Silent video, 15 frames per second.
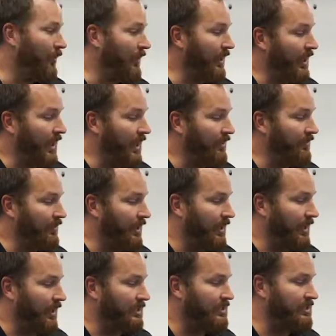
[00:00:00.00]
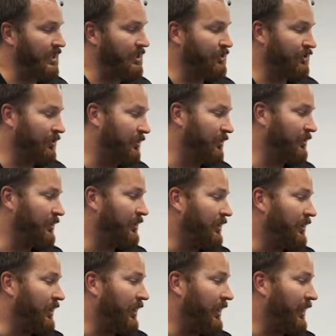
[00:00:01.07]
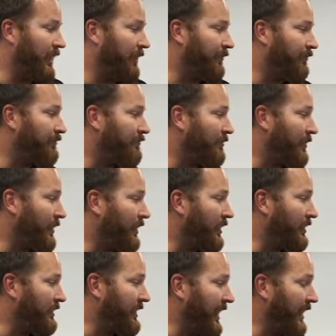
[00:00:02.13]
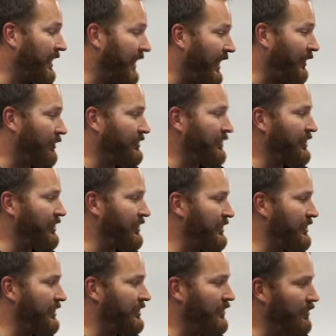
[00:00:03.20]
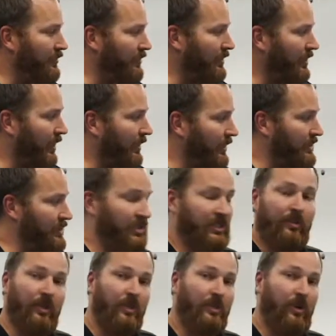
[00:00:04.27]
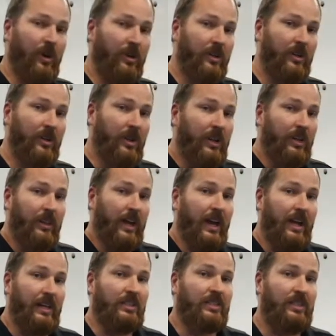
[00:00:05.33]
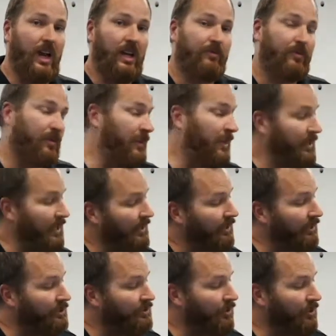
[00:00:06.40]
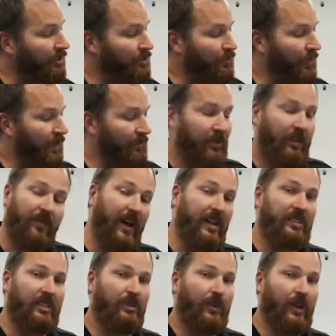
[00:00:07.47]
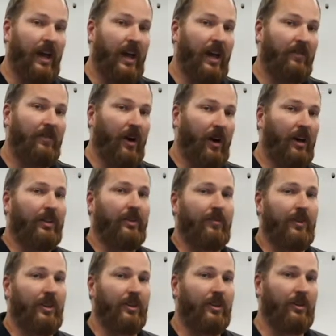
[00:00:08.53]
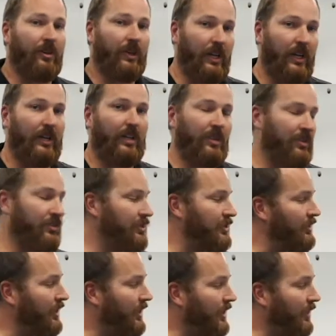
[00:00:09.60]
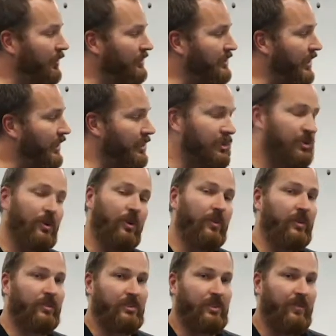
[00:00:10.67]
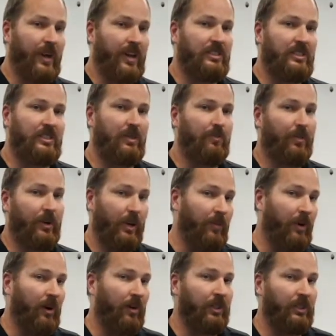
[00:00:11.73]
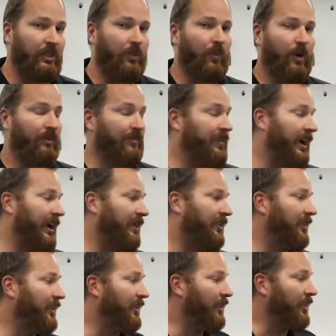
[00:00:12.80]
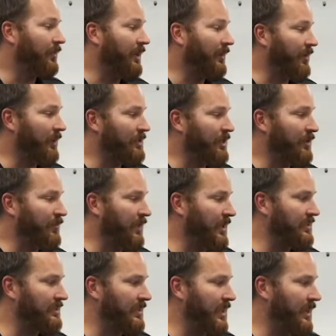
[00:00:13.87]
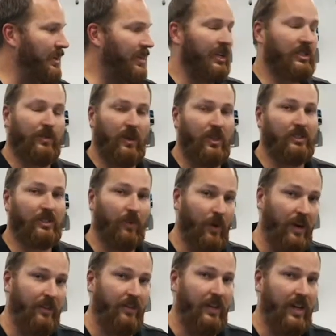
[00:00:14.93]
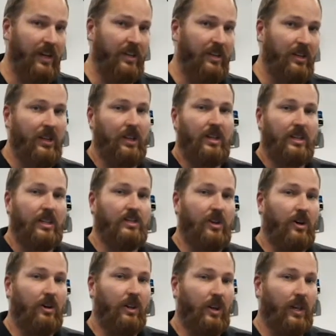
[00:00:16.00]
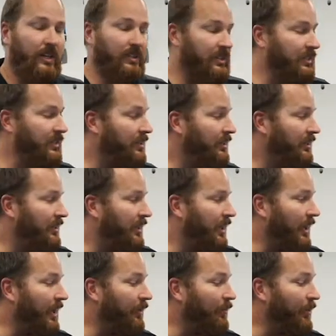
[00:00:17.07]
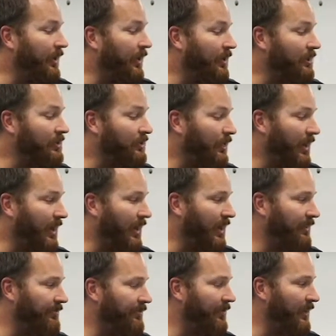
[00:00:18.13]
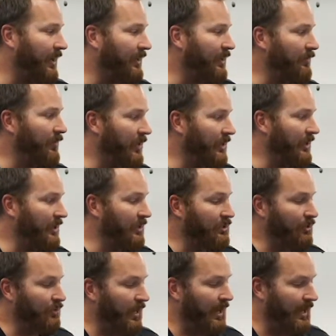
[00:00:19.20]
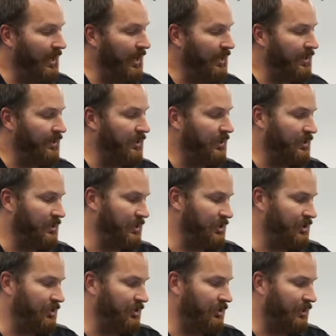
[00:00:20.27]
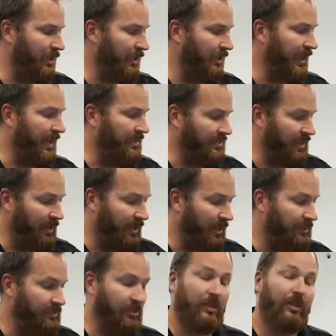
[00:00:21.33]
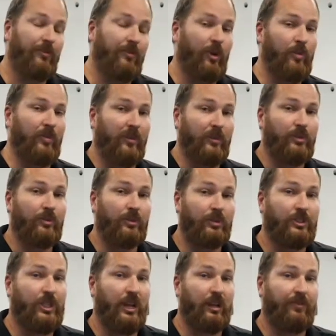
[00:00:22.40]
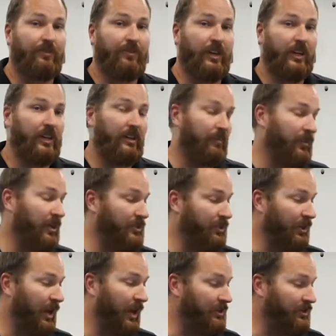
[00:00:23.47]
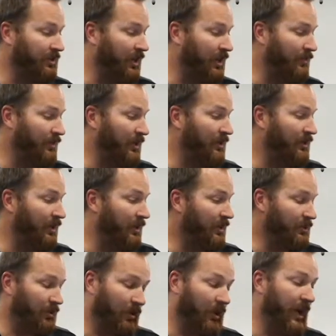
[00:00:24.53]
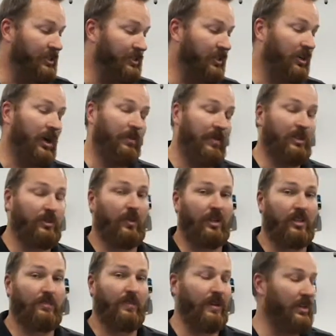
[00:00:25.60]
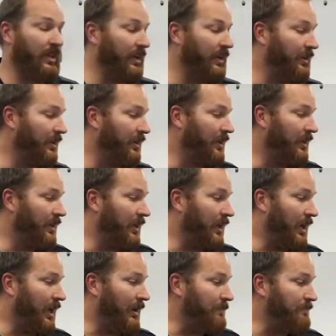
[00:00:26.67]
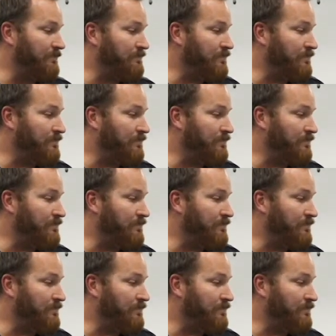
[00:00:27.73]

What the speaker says: We have a central data acquisition system called our system controller that has software that then controls whatever devices we have on the vehicle in use. It will take control of those devices and bring them all into one file. We have our GPS data as well as our weather data that's all collected. We also have the ability to add additional gas analyzer in the form of a dual channel FID, measuring hydrocarbon, total hydrocarbon as well as methane.